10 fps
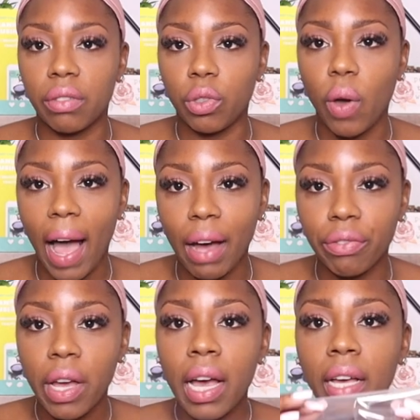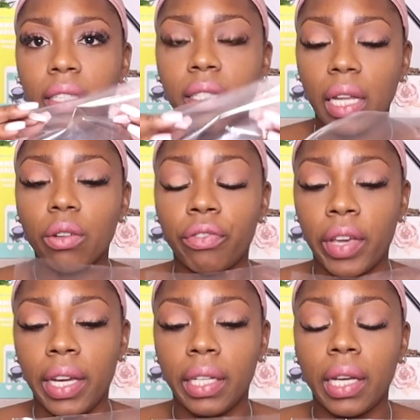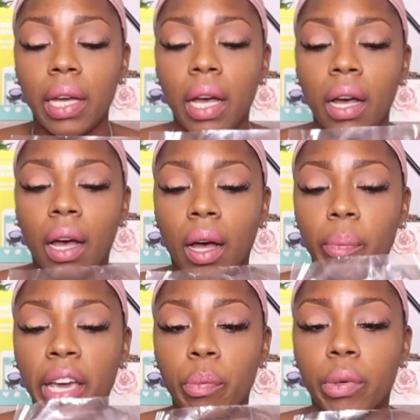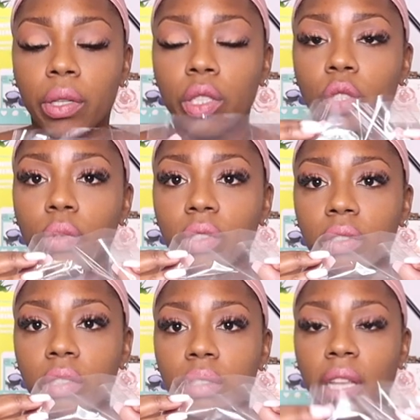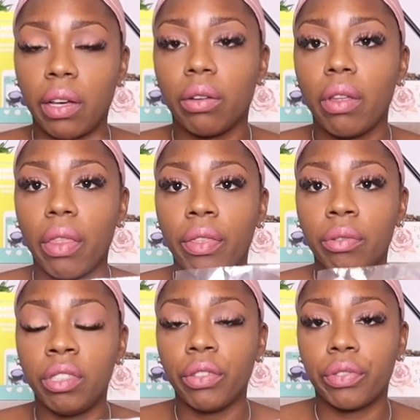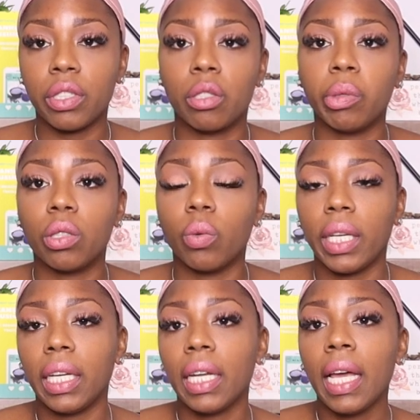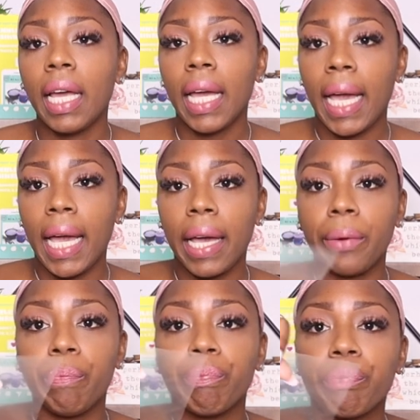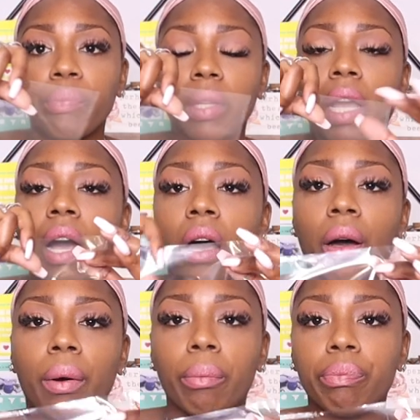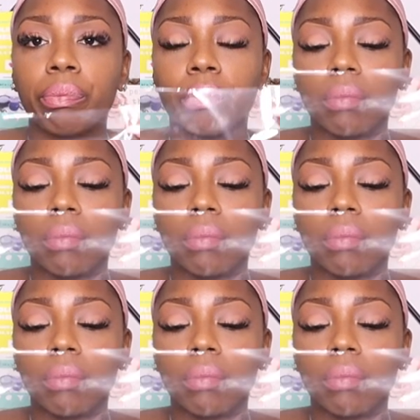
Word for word: If you have cellophane uh, paper, you will tell the difference between a um,